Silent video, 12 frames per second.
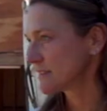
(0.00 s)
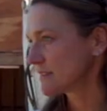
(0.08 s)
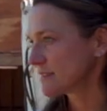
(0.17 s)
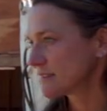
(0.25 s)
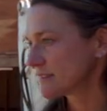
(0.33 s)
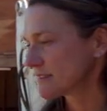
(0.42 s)

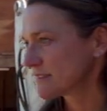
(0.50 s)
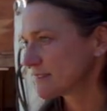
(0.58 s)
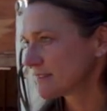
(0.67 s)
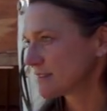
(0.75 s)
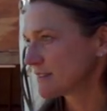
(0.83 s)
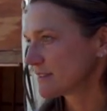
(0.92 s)

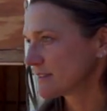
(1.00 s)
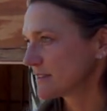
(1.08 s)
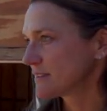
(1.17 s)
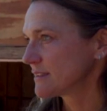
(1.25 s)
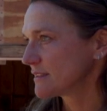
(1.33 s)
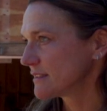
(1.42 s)

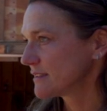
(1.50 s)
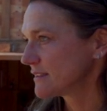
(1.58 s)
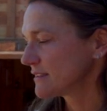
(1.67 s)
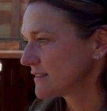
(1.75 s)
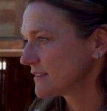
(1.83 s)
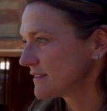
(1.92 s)

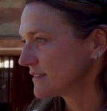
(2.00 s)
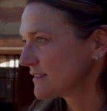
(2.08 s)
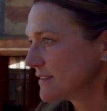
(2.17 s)
The person shown says nothing.